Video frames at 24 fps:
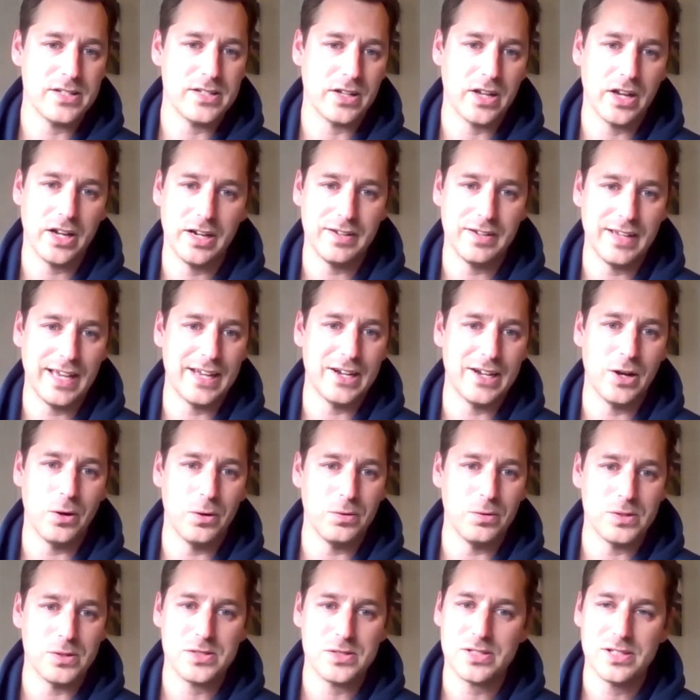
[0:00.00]
So kind of yeah, no,
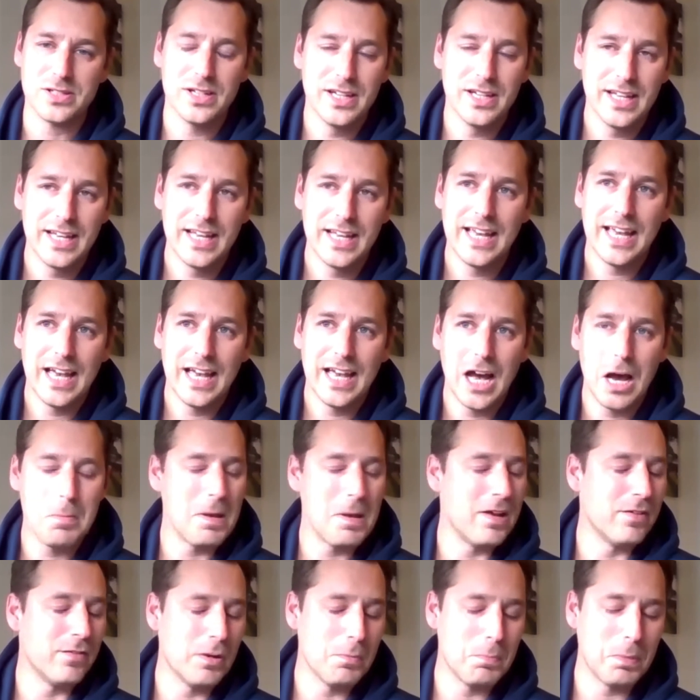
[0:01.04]
it was a
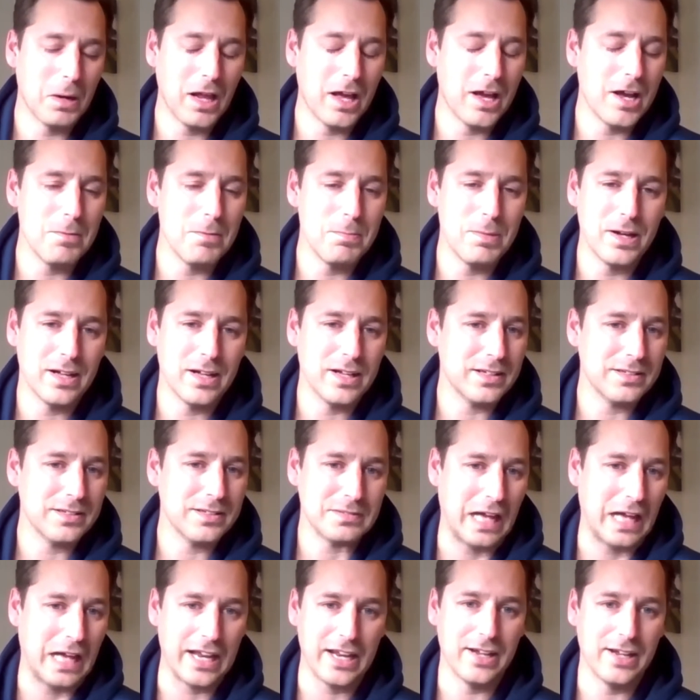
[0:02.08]
bit of a blur, but
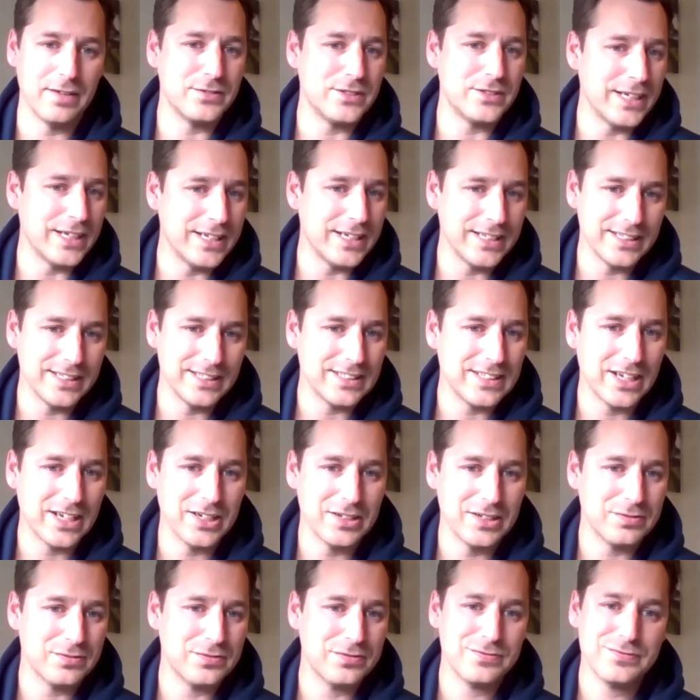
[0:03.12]
I loved it and
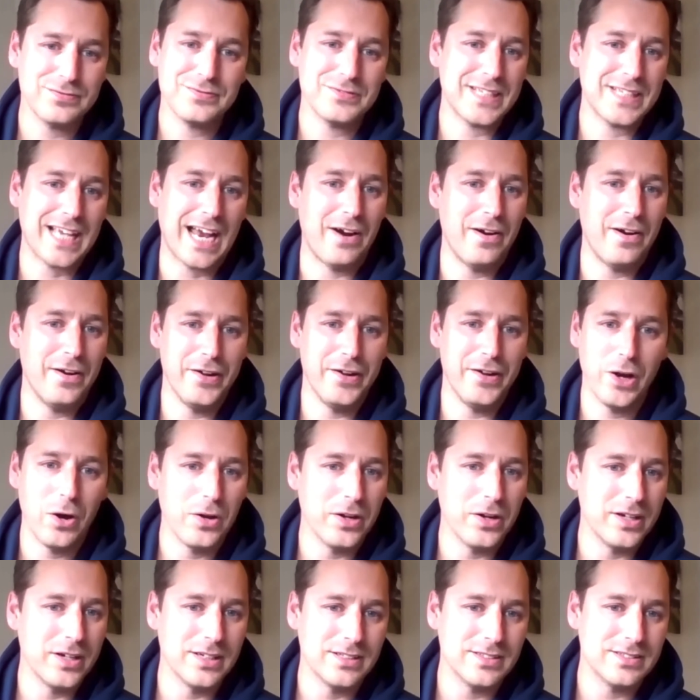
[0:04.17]
kind of carried
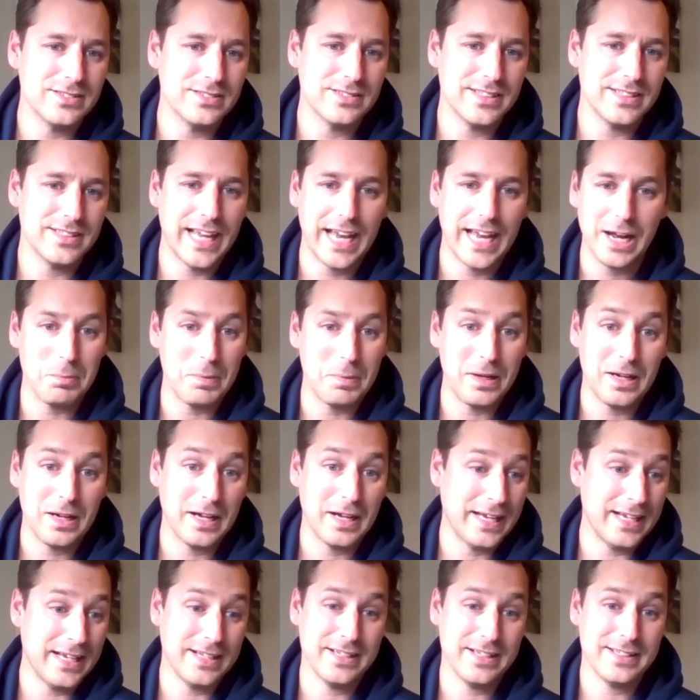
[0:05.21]
on. And yeah,
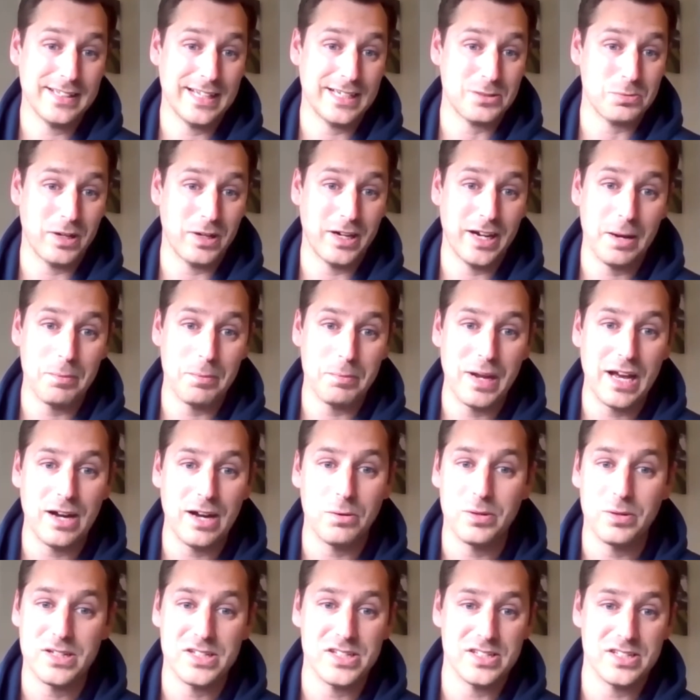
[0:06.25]
that's where I am
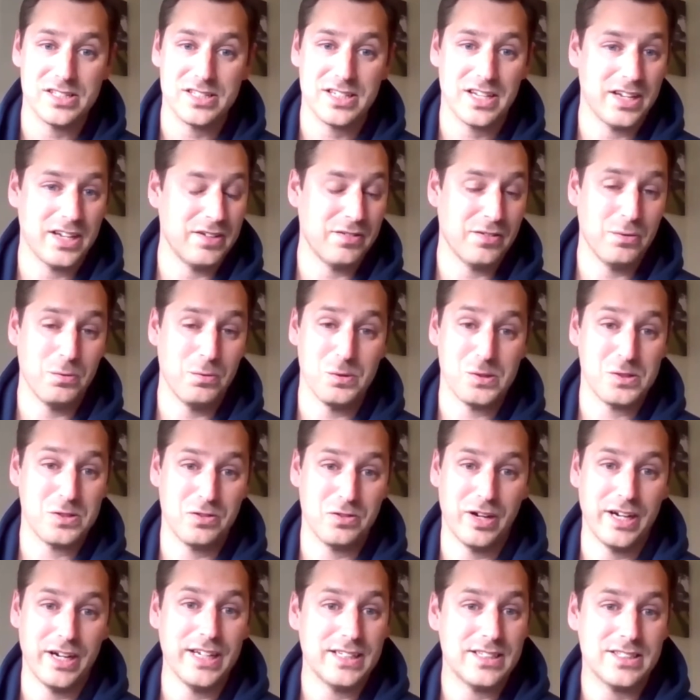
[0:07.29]
now, which is kind of
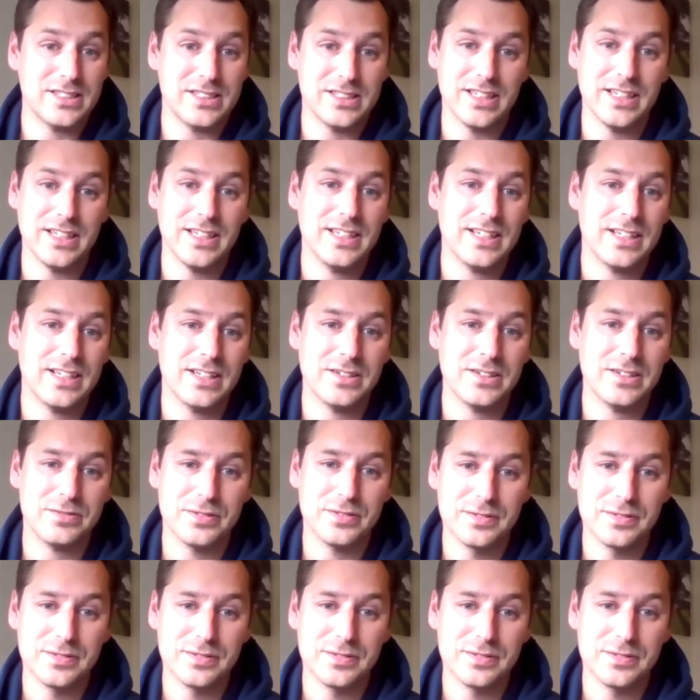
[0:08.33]
great to see. Kind of.